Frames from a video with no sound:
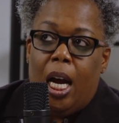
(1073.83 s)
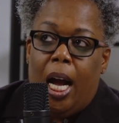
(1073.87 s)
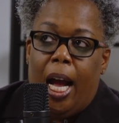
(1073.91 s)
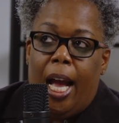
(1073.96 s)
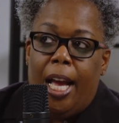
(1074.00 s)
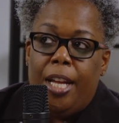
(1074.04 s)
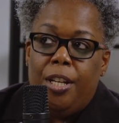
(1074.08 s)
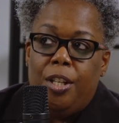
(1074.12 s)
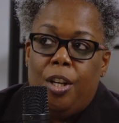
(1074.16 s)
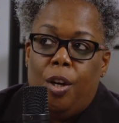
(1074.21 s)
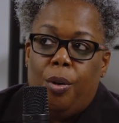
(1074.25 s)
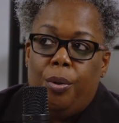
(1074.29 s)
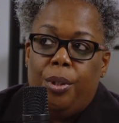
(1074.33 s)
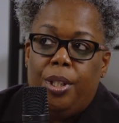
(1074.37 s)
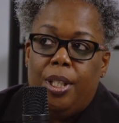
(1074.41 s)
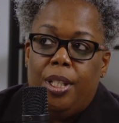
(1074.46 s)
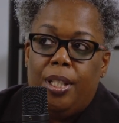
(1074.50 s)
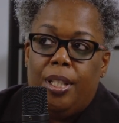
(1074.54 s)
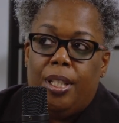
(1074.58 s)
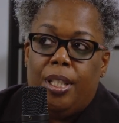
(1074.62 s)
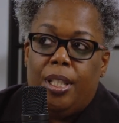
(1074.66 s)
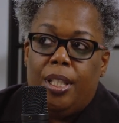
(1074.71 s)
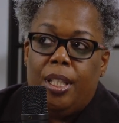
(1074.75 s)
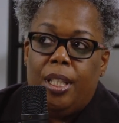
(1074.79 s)
I
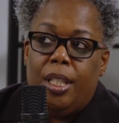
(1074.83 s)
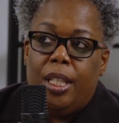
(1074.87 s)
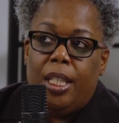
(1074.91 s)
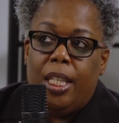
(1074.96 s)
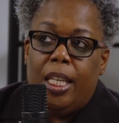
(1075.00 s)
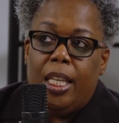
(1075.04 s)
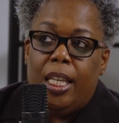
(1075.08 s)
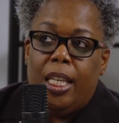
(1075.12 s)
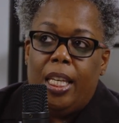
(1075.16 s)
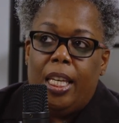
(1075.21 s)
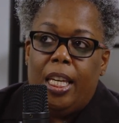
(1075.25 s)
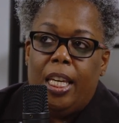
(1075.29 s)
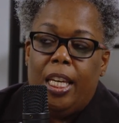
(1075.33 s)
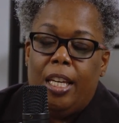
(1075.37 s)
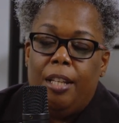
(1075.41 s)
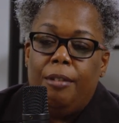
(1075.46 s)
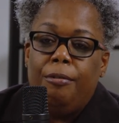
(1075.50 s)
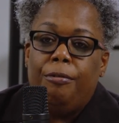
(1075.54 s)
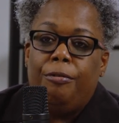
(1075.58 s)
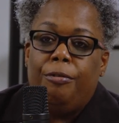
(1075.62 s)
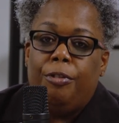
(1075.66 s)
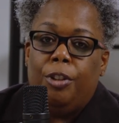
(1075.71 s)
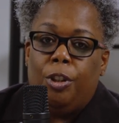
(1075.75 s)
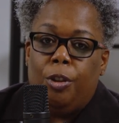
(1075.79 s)
noticed the
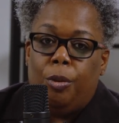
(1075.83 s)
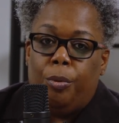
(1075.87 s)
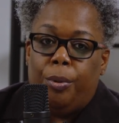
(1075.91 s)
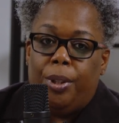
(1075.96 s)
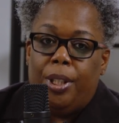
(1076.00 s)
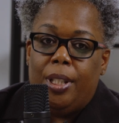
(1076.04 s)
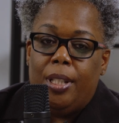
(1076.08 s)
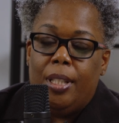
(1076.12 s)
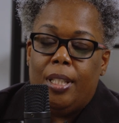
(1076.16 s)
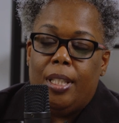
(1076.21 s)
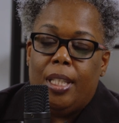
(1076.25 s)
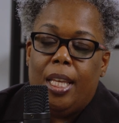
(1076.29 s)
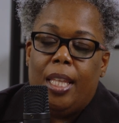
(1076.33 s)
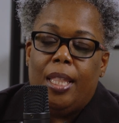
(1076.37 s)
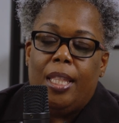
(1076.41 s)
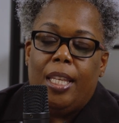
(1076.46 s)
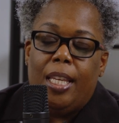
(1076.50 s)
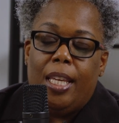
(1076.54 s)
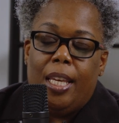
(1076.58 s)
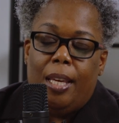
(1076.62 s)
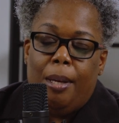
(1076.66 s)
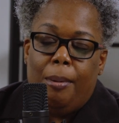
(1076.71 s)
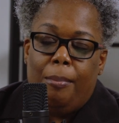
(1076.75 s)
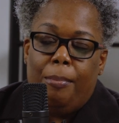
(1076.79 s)
influence and
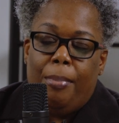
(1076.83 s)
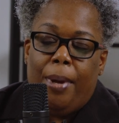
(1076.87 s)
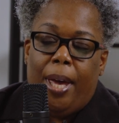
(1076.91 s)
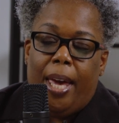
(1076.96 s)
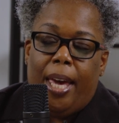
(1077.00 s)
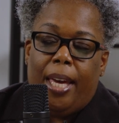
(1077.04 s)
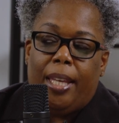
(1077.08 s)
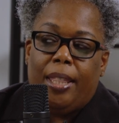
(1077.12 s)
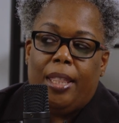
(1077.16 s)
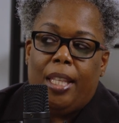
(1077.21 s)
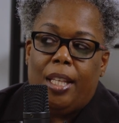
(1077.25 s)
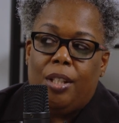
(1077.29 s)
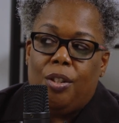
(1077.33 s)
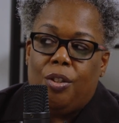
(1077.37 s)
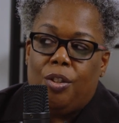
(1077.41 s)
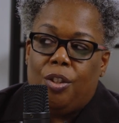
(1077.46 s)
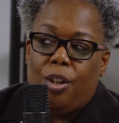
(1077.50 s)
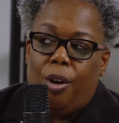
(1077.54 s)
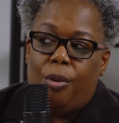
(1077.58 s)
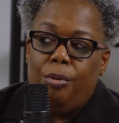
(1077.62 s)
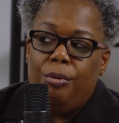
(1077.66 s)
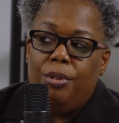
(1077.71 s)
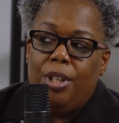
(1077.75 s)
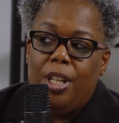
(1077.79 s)
the impact that
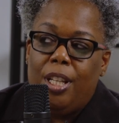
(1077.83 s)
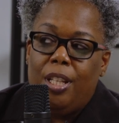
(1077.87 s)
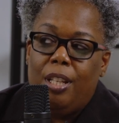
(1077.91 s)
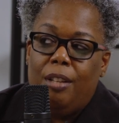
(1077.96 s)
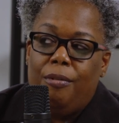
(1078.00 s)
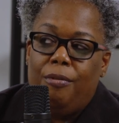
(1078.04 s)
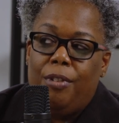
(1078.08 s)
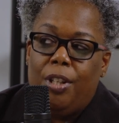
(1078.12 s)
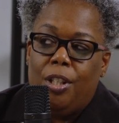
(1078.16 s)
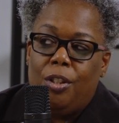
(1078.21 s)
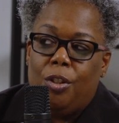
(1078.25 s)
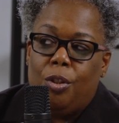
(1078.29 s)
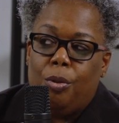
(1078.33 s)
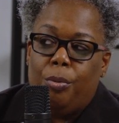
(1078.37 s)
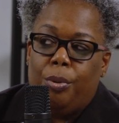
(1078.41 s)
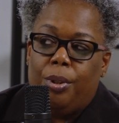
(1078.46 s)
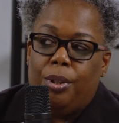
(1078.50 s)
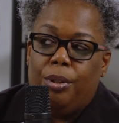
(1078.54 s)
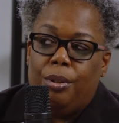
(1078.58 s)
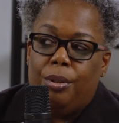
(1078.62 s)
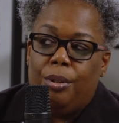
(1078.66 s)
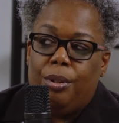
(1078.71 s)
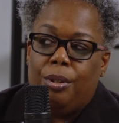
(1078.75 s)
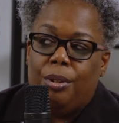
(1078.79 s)
certain
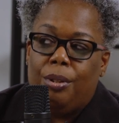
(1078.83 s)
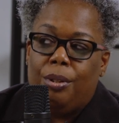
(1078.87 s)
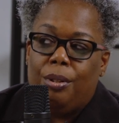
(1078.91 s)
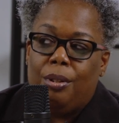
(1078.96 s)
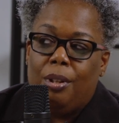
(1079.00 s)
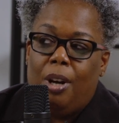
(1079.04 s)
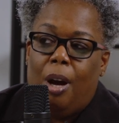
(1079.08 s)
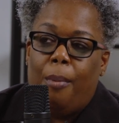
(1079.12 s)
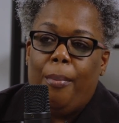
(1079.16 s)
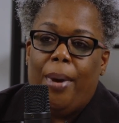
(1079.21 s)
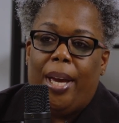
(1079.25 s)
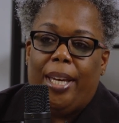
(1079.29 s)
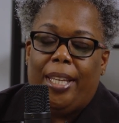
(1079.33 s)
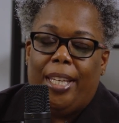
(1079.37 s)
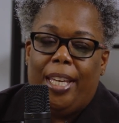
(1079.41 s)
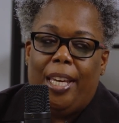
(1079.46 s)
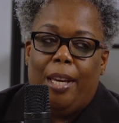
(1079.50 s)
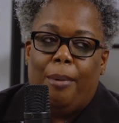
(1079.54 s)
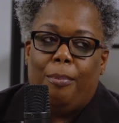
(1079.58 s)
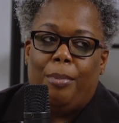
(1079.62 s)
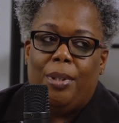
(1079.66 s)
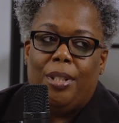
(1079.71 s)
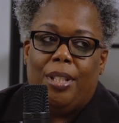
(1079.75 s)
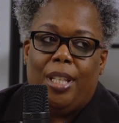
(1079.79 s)
individuals on my
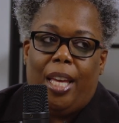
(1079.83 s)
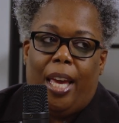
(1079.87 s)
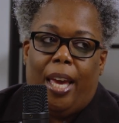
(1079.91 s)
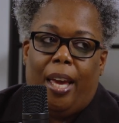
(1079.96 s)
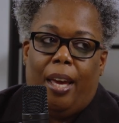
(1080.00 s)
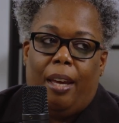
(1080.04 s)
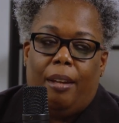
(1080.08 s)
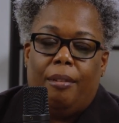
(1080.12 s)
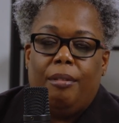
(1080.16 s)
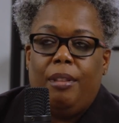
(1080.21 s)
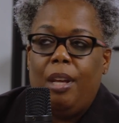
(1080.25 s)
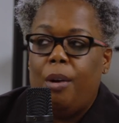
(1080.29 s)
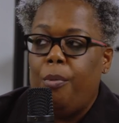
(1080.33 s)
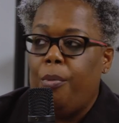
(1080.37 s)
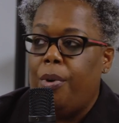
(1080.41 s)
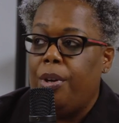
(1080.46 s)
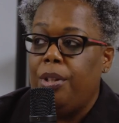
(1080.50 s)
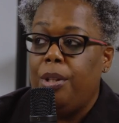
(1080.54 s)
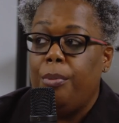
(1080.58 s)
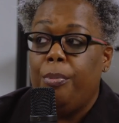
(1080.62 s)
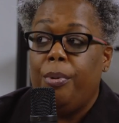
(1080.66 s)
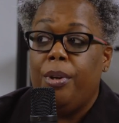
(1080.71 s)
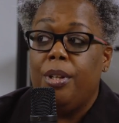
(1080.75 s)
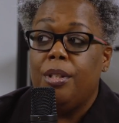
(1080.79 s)
campus had. They
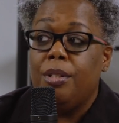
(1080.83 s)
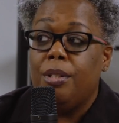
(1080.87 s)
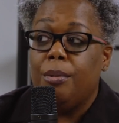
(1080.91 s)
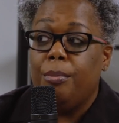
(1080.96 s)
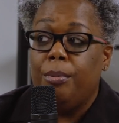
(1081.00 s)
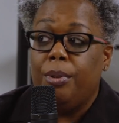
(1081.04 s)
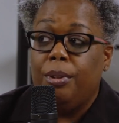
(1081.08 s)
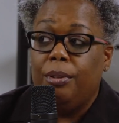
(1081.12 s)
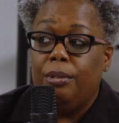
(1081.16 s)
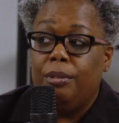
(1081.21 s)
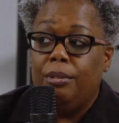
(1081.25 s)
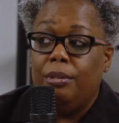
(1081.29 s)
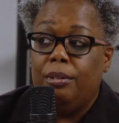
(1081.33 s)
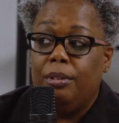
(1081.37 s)
weren't the principal.